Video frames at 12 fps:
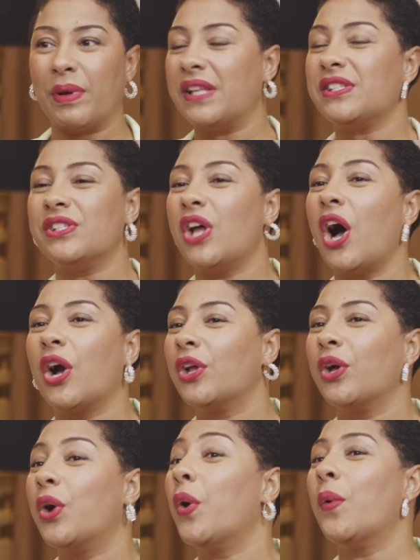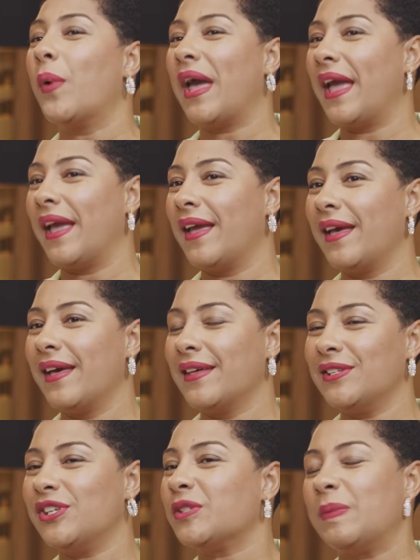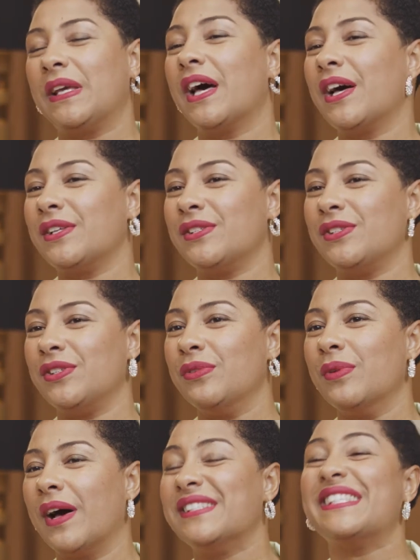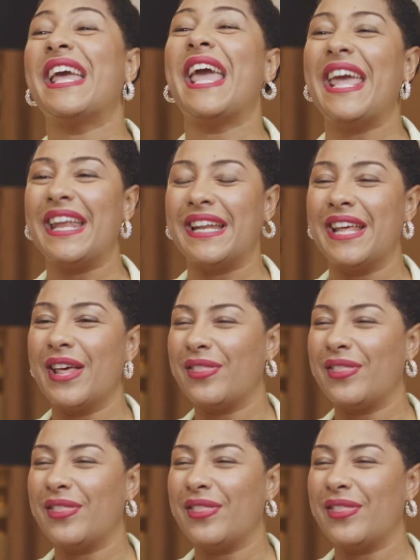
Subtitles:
But it's not going to go away just because you attain